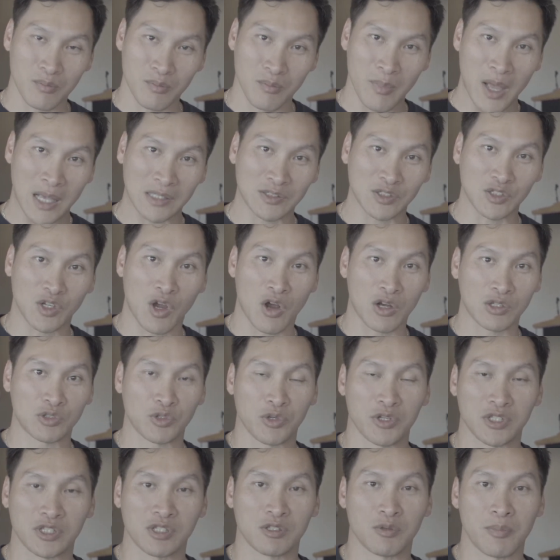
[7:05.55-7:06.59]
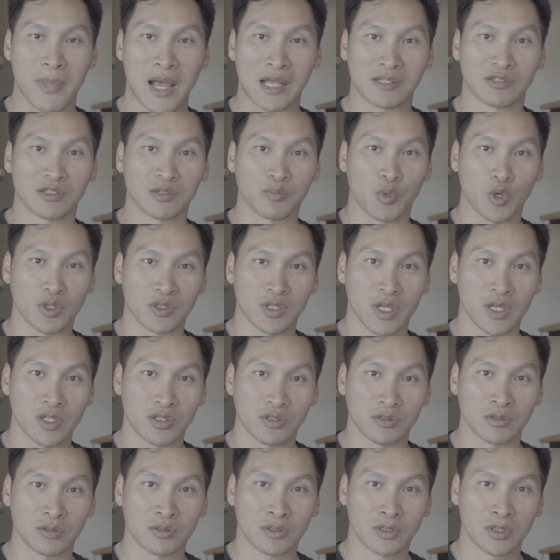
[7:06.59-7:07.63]
mass incarceration and mass
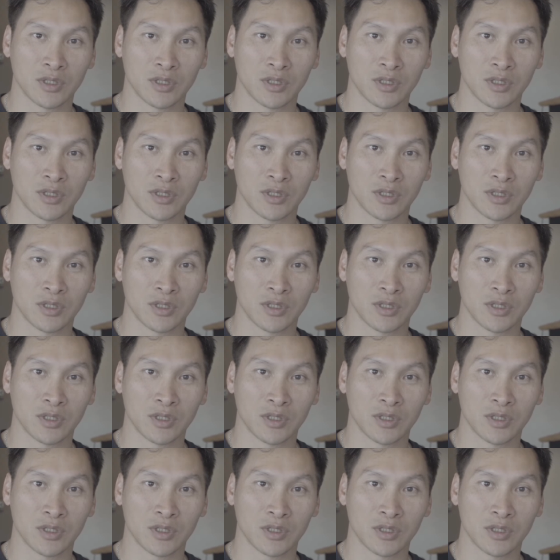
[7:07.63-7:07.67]
deportation.